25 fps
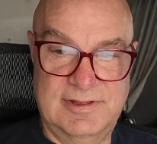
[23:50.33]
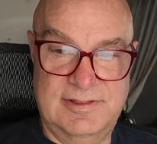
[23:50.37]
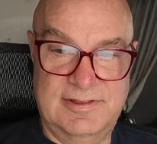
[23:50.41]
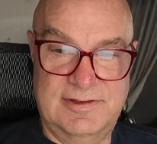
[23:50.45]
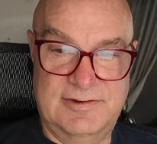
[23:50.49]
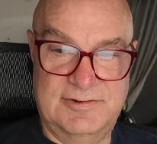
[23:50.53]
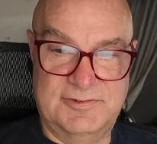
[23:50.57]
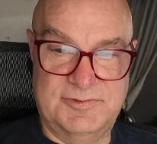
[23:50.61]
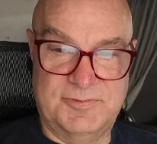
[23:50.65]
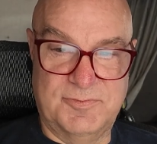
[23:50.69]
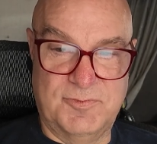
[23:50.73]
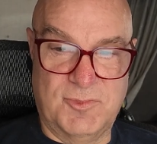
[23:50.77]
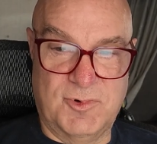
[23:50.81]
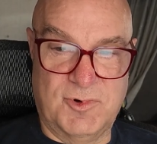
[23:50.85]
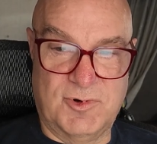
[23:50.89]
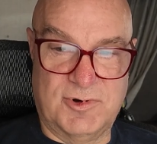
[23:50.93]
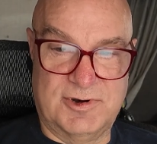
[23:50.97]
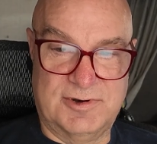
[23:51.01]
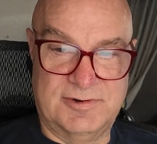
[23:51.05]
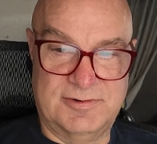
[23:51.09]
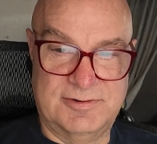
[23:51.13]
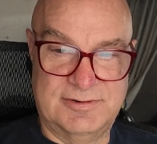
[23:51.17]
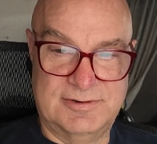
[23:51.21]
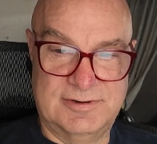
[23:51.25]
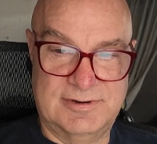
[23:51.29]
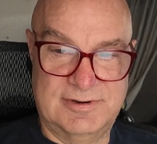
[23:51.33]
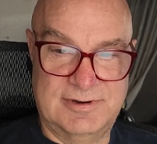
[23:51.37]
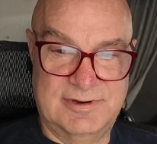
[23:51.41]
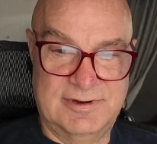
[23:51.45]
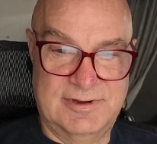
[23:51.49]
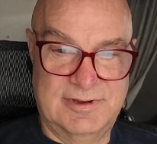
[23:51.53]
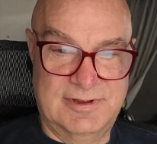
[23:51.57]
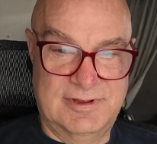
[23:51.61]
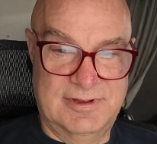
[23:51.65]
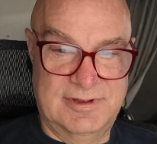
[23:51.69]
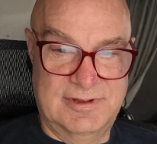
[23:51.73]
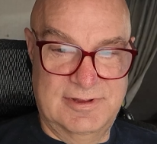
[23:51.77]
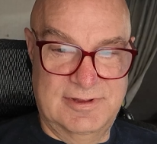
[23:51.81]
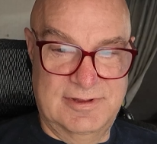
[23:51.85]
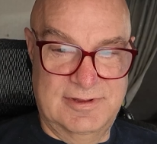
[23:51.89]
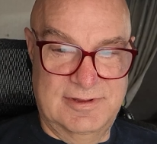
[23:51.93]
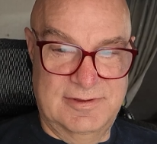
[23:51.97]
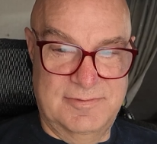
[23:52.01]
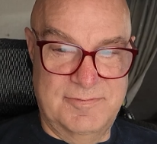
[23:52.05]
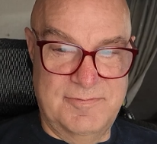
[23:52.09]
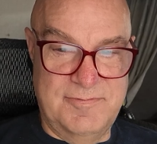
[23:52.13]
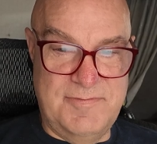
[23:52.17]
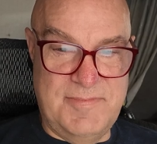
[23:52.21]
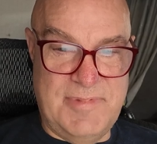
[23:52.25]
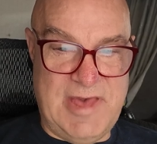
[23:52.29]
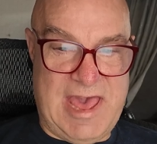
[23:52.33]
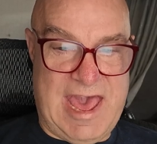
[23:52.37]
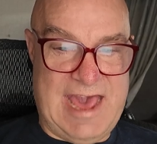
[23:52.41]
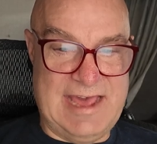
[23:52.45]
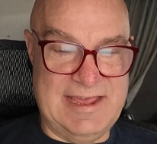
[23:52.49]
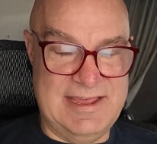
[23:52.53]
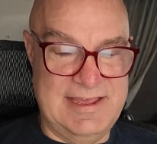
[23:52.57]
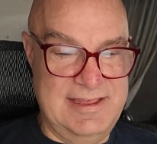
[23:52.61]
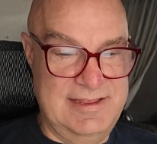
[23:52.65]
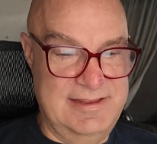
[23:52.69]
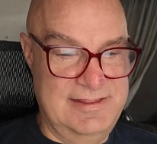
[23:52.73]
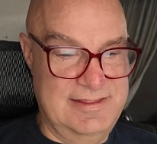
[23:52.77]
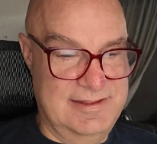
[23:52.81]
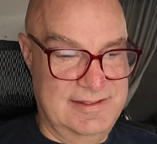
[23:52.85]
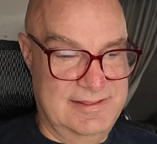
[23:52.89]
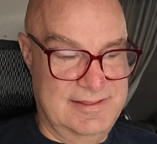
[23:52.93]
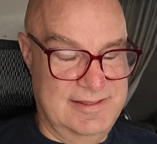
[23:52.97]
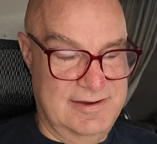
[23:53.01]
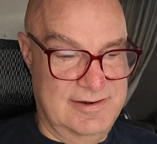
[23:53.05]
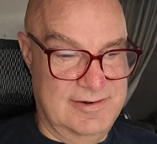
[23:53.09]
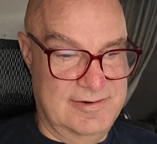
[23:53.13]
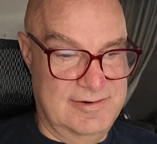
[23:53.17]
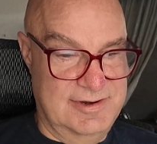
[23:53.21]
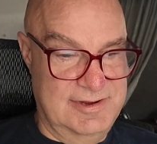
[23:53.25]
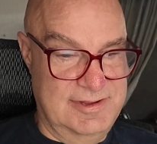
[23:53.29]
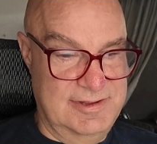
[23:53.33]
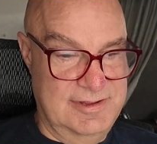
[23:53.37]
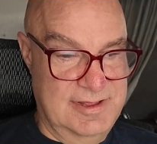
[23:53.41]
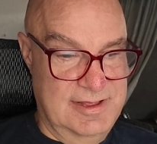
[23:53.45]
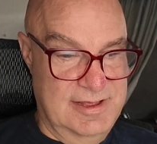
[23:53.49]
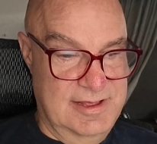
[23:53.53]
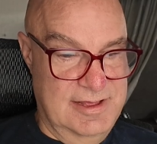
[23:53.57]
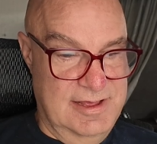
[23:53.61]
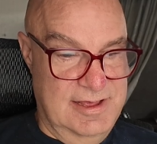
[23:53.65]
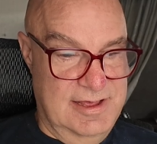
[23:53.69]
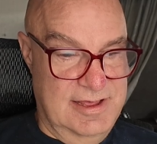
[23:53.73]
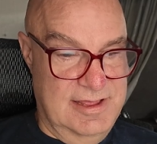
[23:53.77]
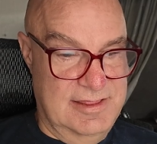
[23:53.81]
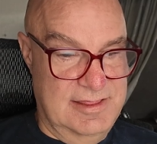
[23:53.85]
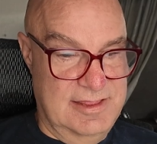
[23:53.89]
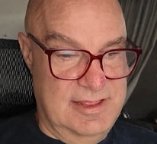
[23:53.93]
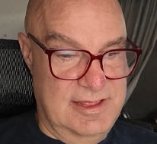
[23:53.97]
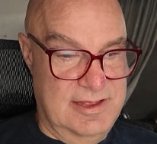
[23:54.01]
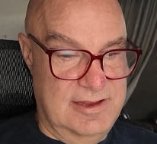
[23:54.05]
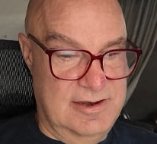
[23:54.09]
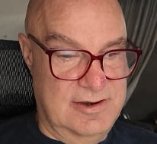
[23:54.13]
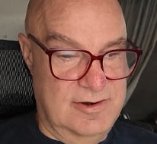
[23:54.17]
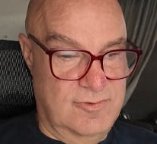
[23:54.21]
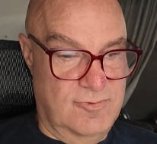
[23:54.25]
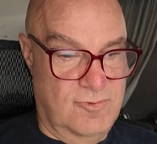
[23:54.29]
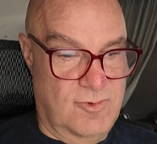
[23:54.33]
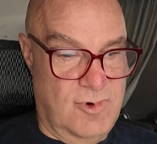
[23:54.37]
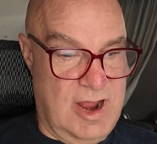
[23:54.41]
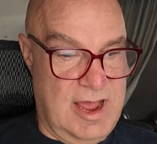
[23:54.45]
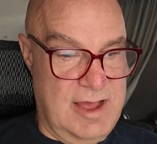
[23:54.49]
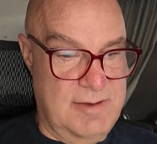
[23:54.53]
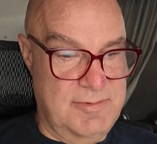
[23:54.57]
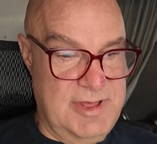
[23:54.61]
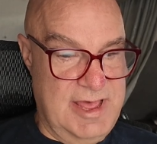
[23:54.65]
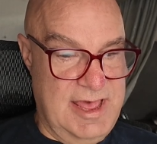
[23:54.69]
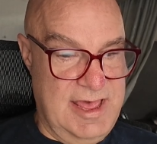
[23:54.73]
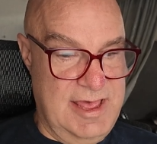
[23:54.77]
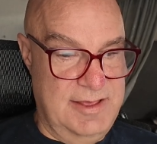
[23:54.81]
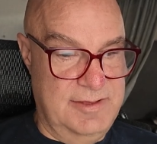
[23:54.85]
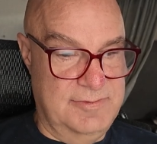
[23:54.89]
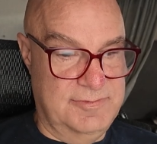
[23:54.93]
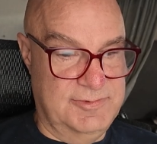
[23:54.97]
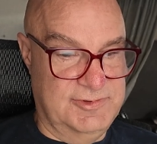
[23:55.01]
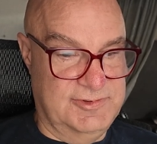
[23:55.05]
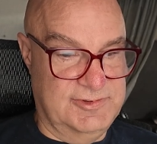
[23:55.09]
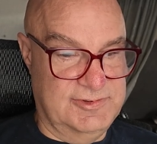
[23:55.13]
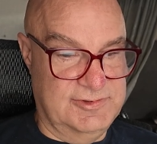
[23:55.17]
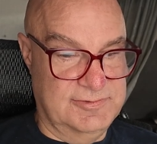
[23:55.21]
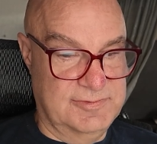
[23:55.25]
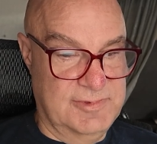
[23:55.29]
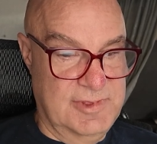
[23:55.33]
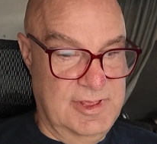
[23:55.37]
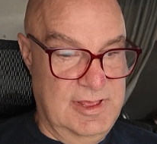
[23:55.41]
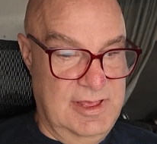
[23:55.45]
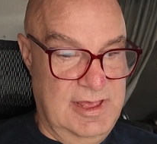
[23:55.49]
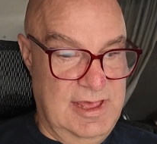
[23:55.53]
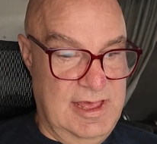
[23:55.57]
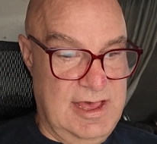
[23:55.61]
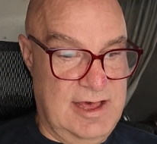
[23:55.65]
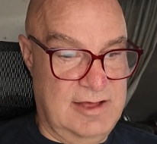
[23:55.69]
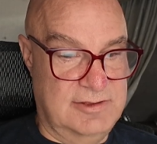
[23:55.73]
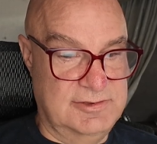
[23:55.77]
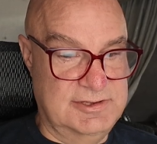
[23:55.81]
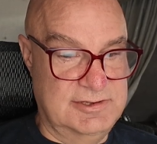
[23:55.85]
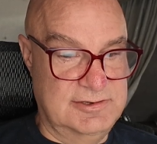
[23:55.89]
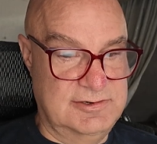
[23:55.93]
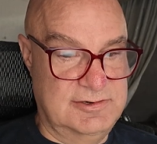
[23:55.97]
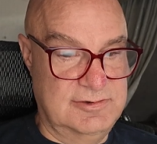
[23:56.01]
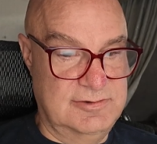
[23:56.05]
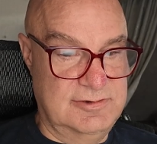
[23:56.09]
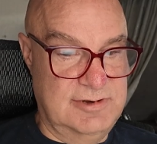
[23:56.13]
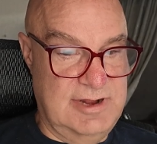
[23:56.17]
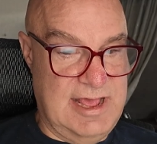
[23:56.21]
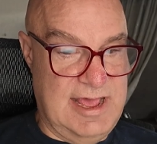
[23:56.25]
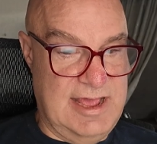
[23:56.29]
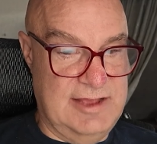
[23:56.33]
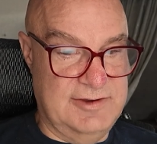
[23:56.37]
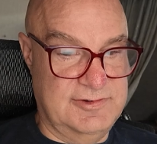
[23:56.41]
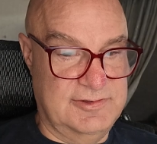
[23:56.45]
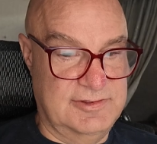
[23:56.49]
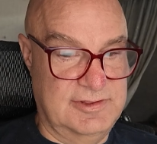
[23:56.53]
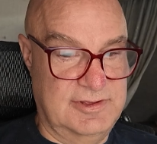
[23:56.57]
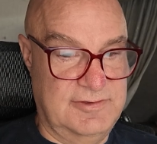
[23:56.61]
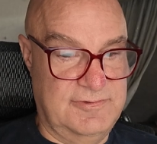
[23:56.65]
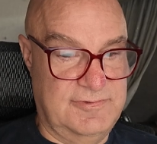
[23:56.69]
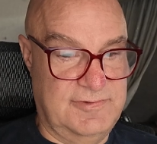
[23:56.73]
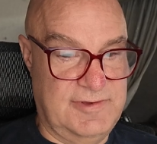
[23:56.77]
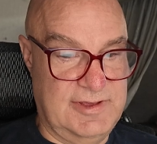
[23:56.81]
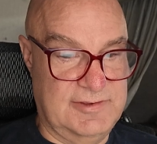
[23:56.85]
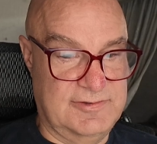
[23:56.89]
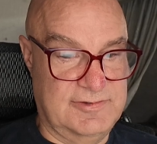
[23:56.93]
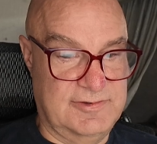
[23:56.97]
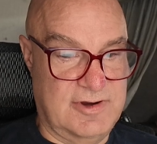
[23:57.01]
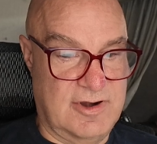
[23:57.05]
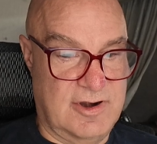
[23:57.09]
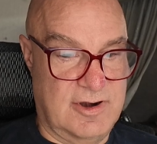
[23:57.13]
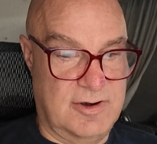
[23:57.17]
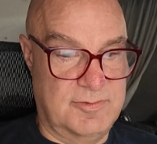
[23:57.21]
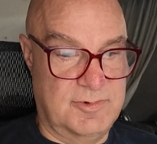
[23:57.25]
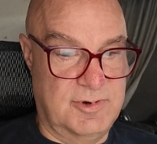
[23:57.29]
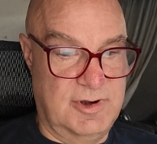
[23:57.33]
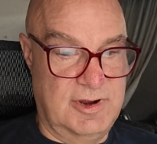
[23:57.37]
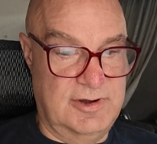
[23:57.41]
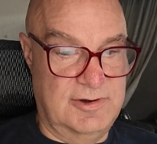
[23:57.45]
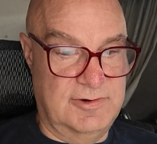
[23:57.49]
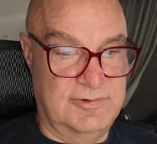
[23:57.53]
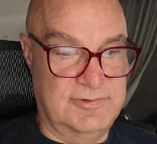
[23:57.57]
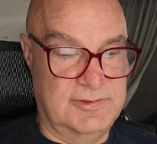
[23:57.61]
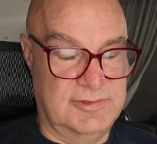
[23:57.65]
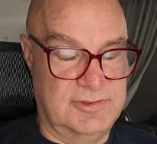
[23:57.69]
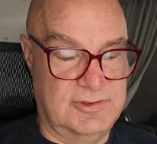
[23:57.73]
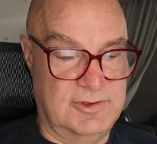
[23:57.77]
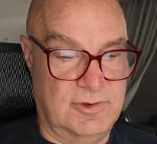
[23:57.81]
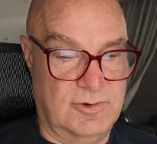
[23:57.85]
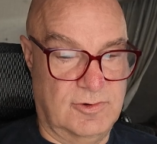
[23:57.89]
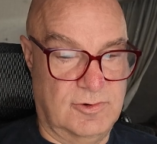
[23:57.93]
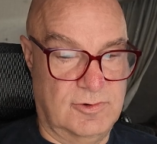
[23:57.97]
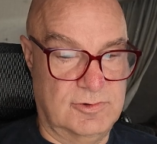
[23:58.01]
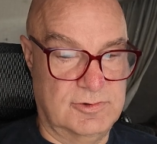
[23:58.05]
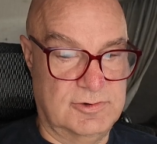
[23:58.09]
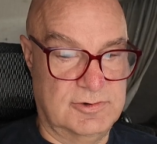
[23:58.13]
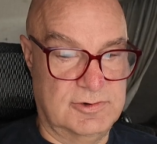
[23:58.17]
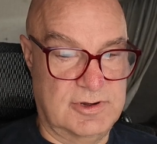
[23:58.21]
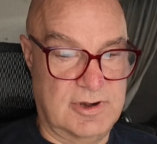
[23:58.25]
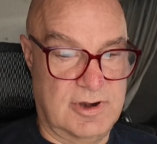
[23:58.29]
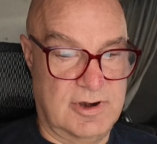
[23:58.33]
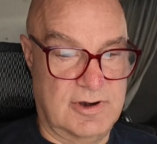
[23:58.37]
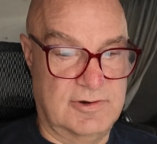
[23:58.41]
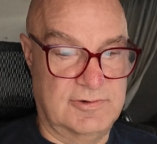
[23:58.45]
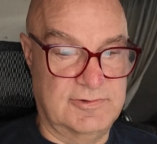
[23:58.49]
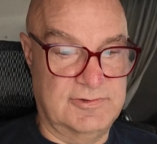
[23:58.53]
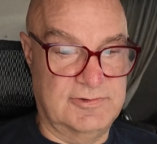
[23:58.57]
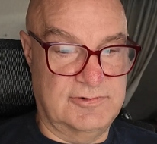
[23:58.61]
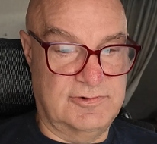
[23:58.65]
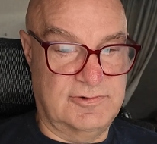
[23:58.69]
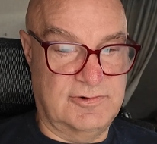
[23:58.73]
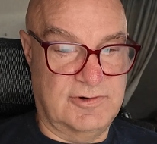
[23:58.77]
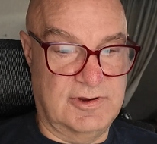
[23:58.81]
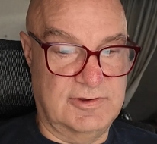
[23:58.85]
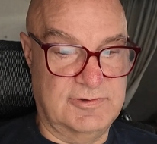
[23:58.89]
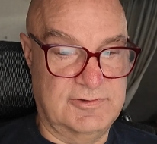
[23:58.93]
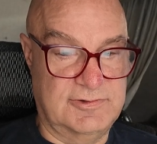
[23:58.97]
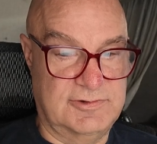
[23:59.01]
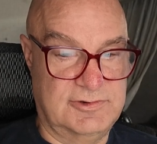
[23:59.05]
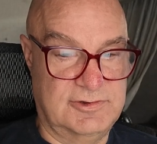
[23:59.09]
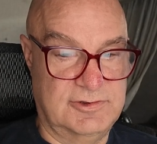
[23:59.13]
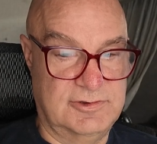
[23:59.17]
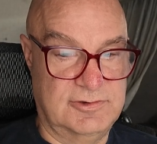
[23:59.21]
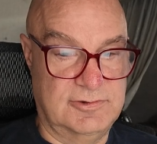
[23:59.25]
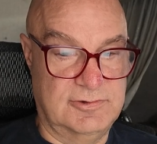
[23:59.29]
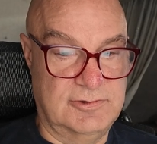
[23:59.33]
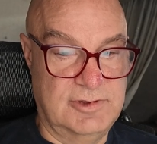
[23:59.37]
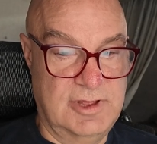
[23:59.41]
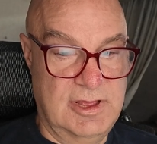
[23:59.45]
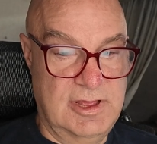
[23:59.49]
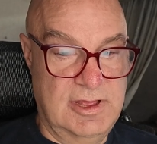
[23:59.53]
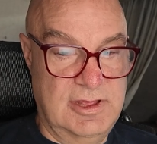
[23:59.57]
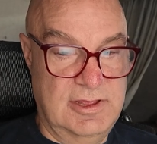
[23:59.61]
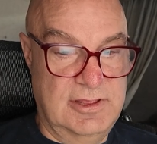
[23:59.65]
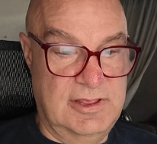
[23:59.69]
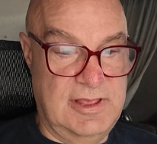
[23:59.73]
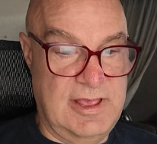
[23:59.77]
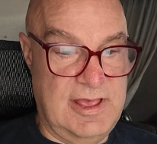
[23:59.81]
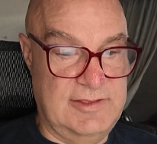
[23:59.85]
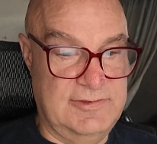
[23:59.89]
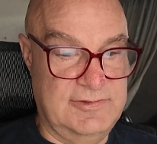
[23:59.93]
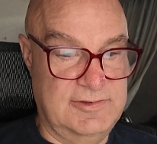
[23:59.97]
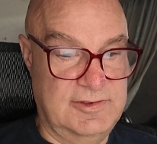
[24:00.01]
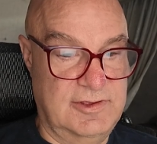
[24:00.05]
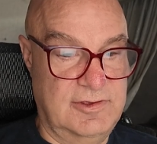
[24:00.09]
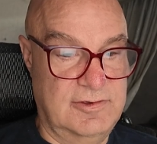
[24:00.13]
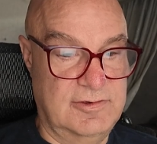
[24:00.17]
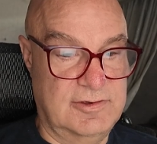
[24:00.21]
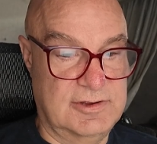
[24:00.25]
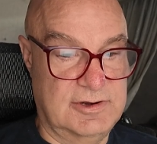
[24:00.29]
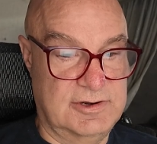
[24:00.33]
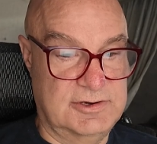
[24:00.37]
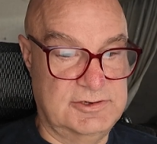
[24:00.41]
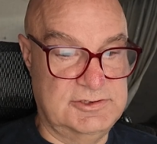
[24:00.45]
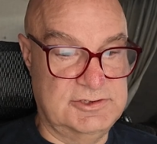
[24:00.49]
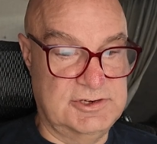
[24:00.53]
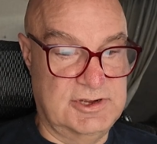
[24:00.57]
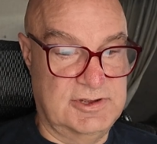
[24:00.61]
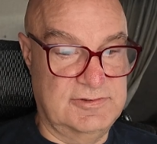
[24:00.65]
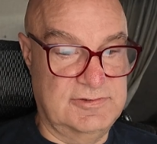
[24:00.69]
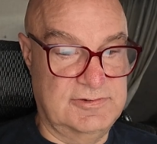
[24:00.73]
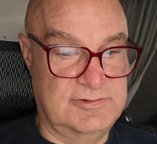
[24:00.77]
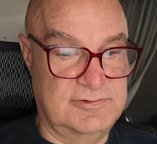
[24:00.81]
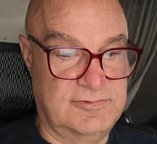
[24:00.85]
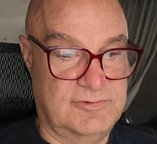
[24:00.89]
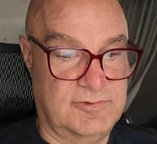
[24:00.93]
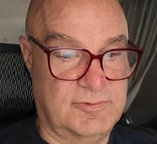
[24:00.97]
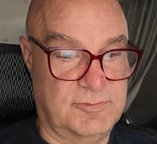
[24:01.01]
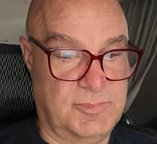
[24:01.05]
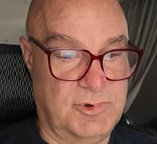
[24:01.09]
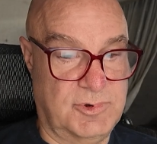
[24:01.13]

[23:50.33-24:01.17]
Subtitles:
There's more backing the theory. And then Rob Hebbs, altitude actually affects carburetors in the older cars and trucks too. Yes, you can adjust for